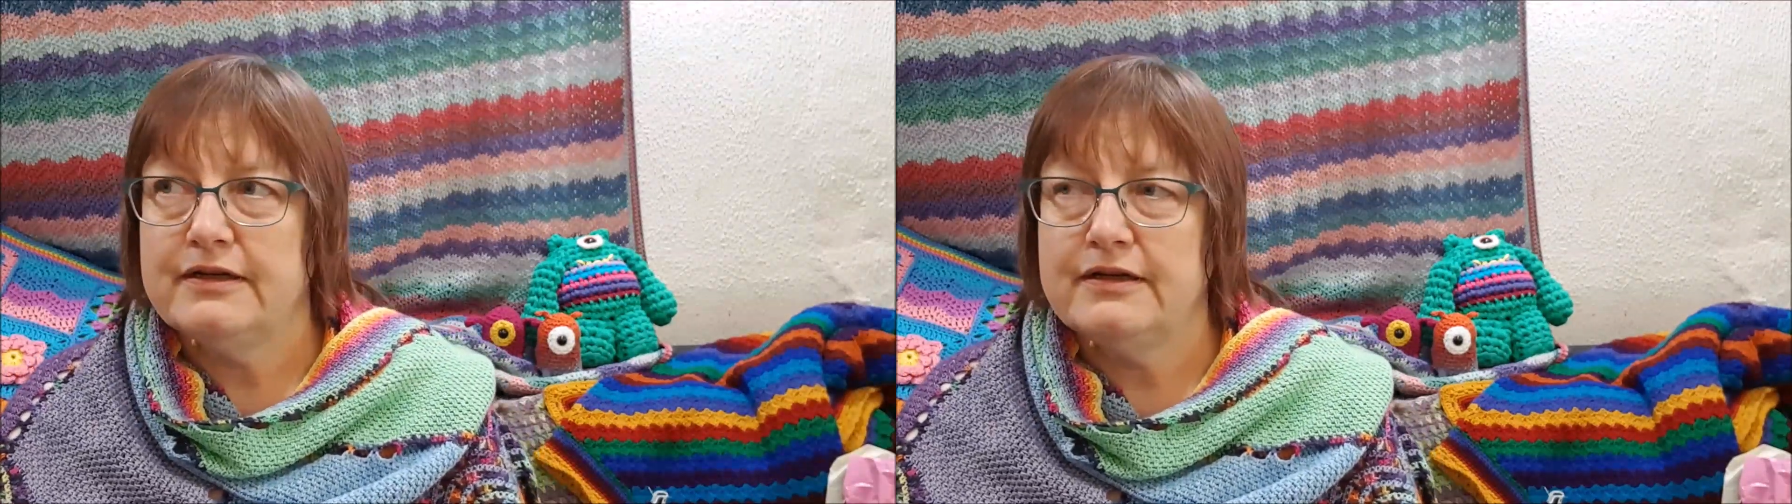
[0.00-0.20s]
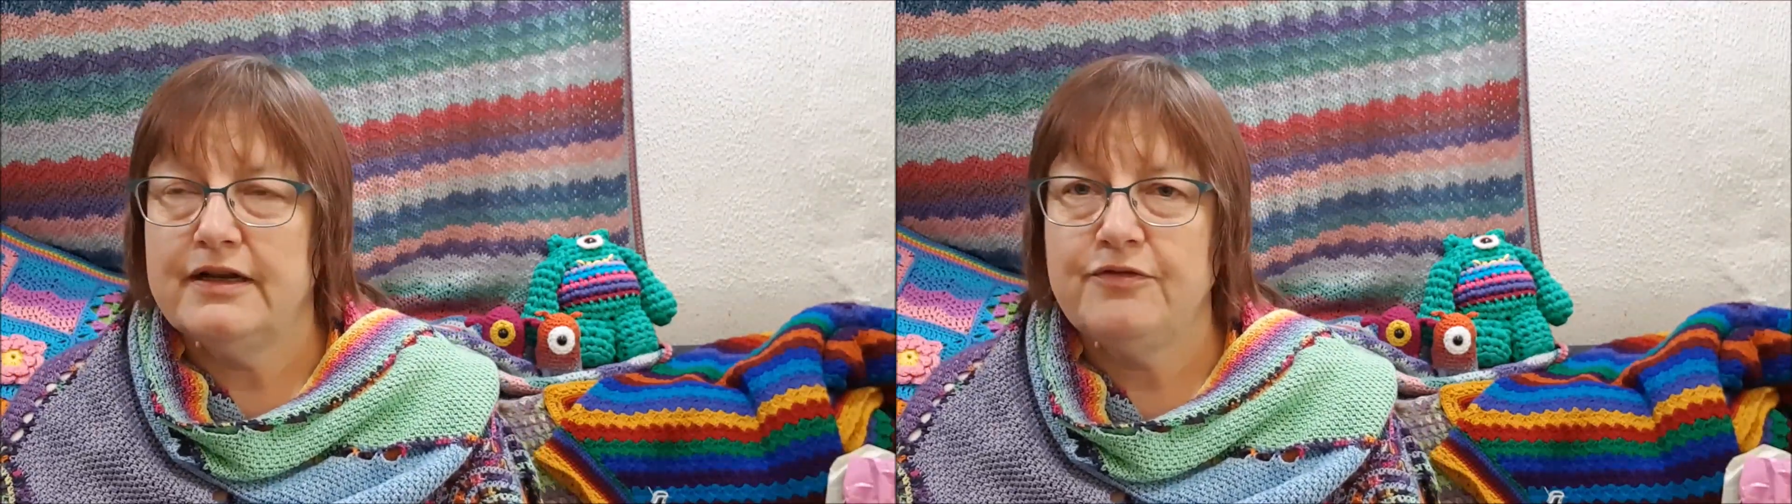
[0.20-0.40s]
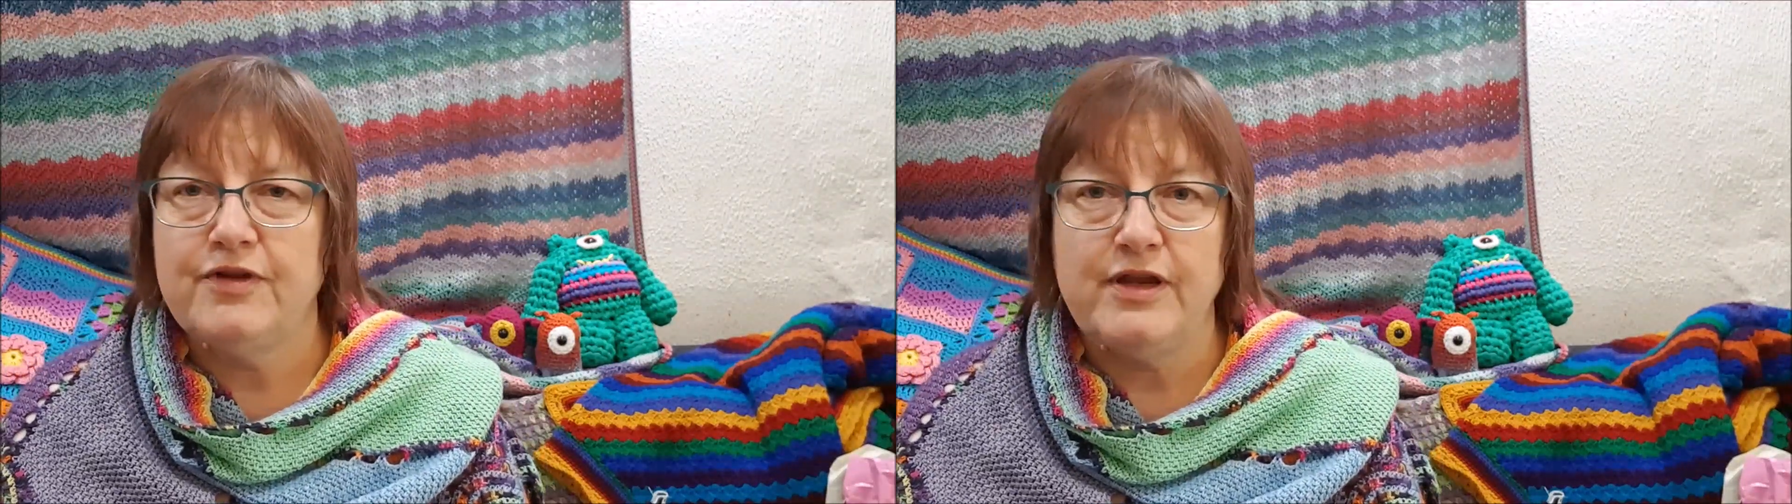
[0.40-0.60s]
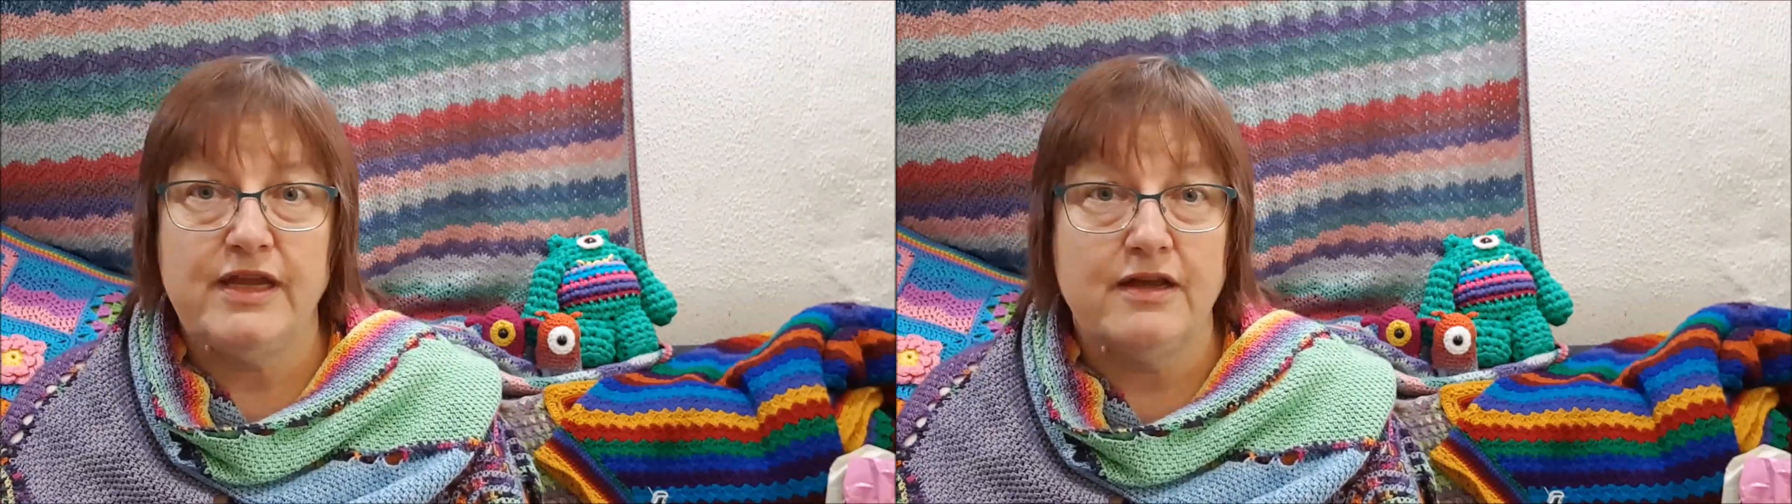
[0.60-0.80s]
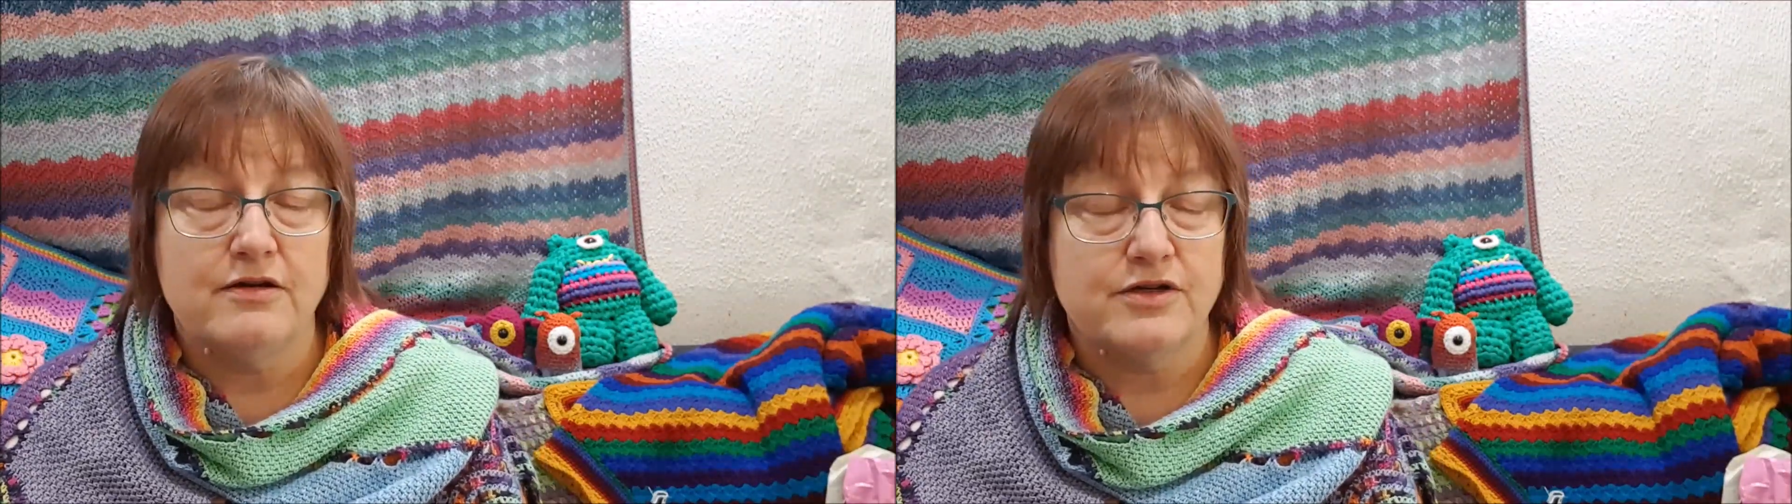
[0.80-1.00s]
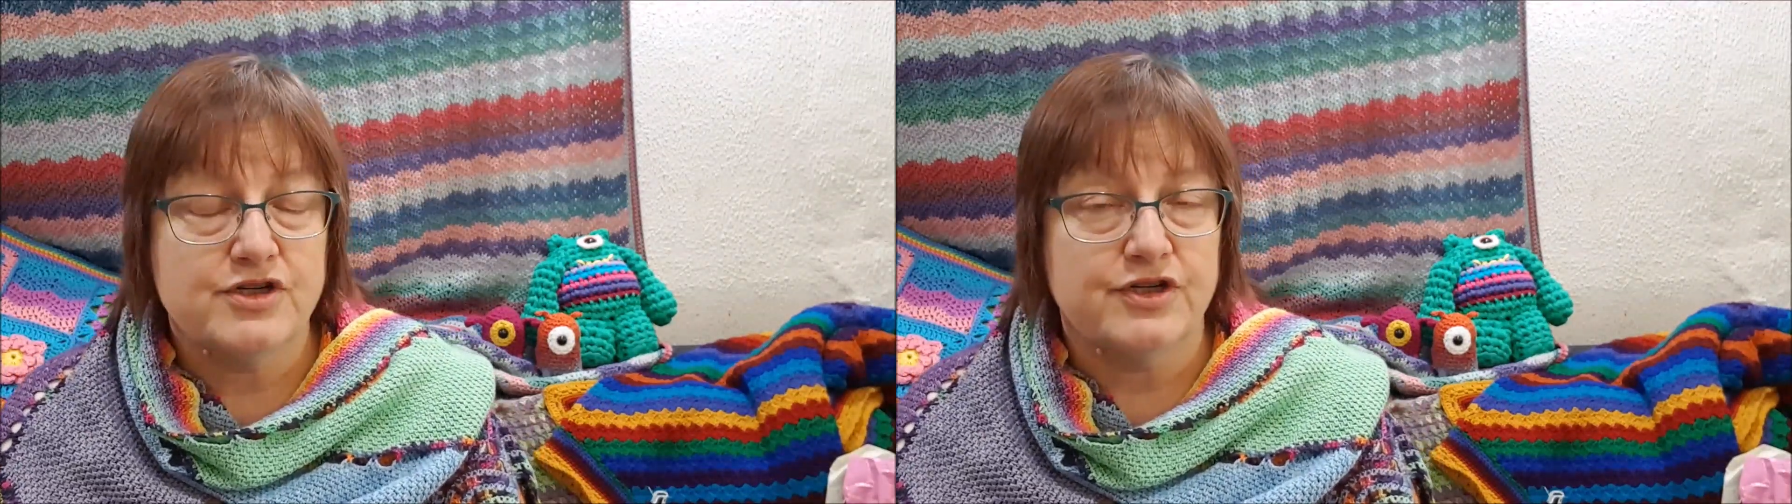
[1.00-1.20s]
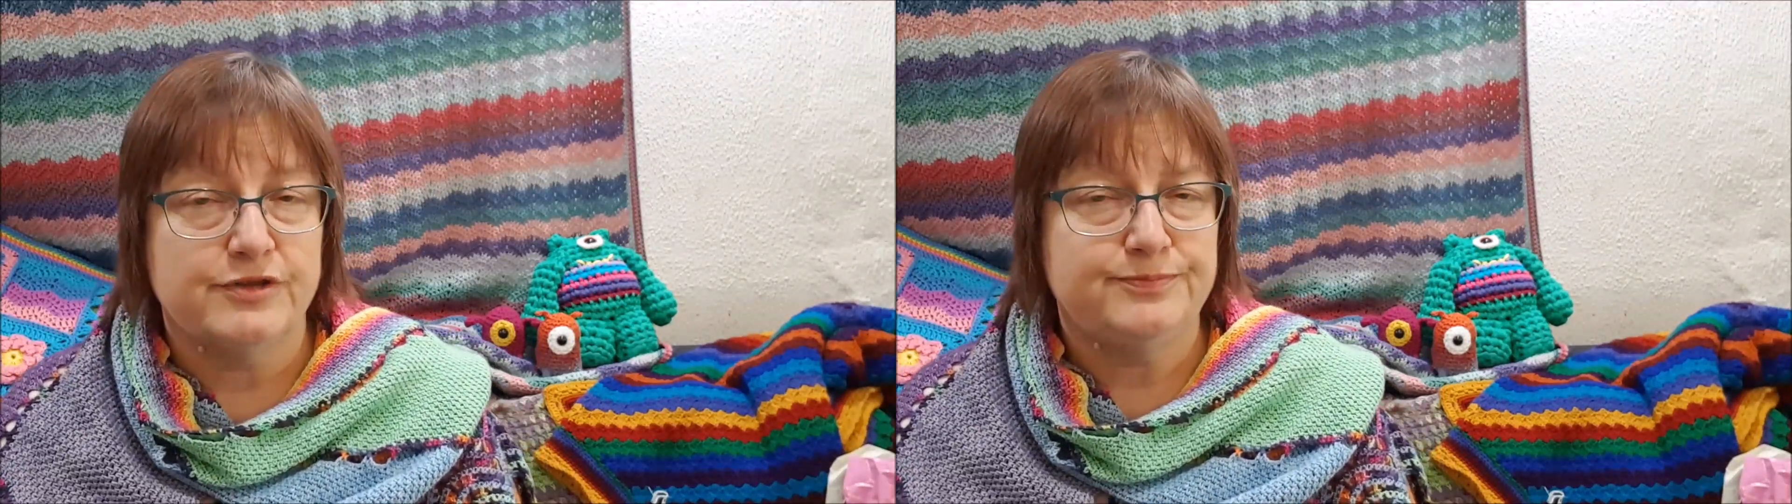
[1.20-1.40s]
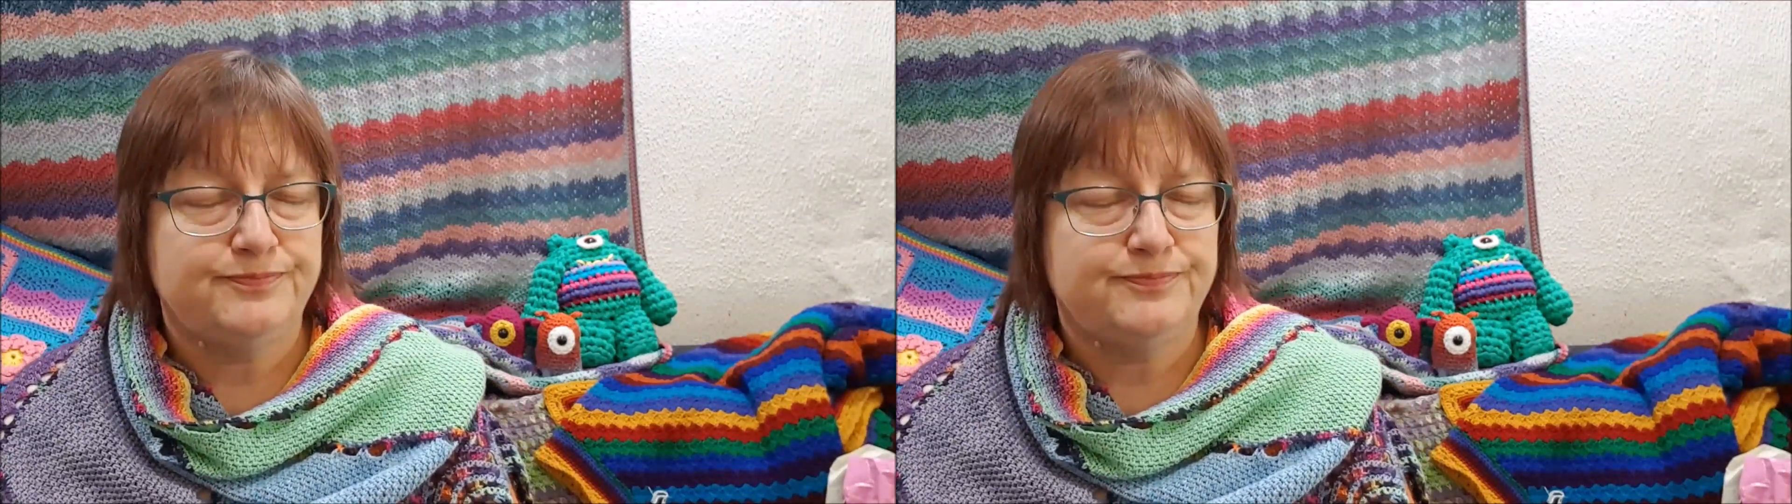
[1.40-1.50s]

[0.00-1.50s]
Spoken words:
yarn show.